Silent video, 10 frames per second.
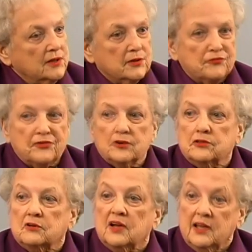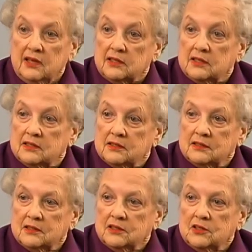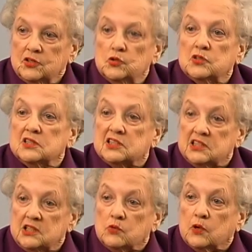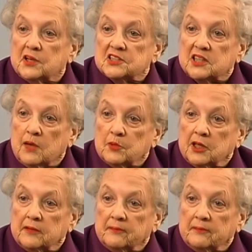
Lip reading: the further ahead you can see what is coming.